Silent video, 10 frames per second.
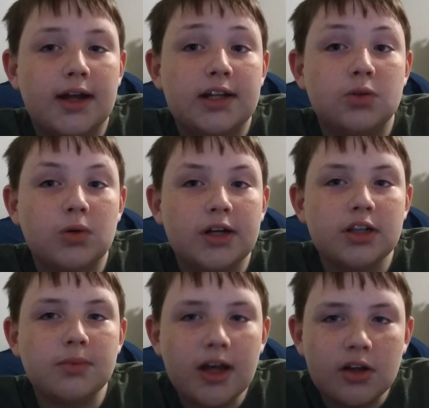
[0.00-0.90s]
you ring
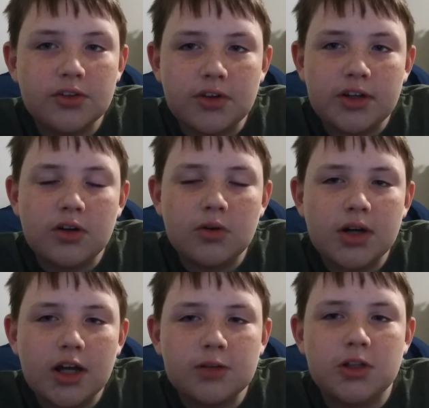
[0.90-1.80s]
the bell, so you know
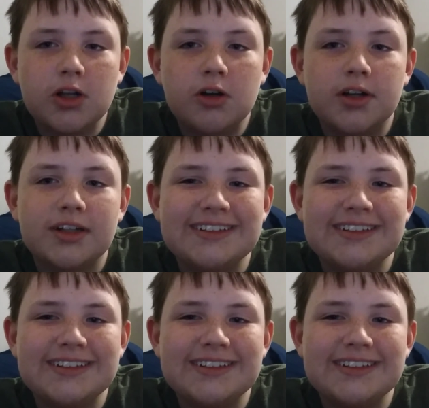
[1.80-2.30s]
when I upload.